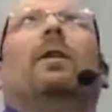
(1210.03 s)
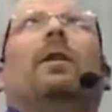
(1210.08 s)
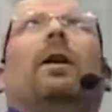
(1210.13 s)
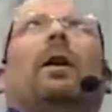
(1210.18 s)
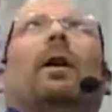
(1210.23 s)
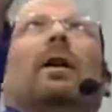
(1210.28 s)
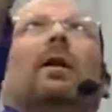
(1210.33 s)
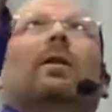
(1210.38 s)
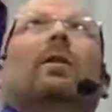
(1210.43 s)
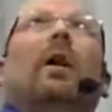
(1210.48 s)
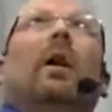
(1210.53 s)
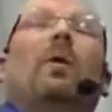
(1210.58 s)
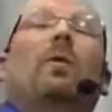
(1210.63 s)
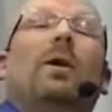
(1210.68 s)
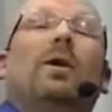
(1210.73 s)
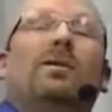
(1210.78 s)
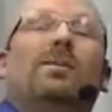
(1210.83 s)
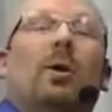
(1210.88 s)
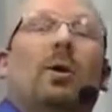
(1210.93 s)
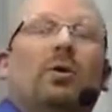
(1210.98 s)
in a
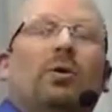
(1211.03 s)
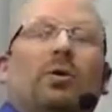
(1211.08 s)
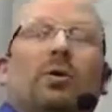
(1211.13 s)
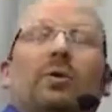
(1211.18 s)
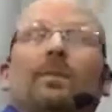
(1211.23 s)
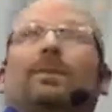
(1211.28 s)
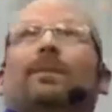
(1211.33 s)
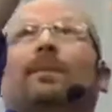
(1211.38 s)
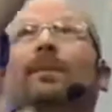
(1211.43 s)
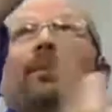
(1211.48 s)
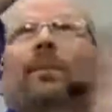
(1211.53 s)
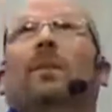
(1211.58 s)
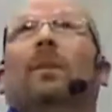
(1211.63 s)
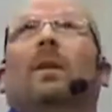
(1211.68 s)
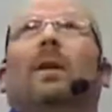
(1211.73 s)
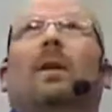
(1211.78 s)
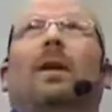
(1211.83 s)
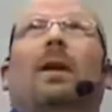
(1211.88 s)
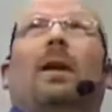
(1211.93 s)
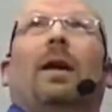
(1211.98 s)
clockwise motion
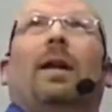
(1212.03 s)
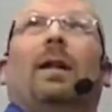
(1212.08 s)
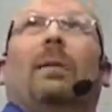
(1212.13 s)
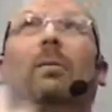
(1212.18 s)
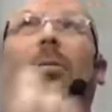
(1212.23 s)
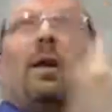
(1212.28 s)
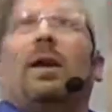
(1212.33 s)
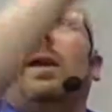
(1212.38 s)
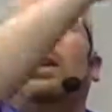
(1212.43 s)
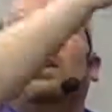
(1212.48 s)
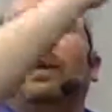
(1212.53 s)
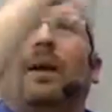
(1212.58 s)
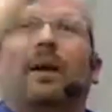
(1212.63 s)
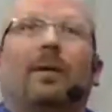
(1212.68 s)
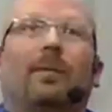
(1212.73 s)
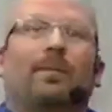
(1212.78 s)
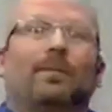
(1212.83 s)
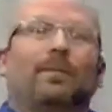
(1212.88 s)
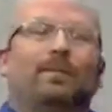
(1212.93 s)
and then bring it down.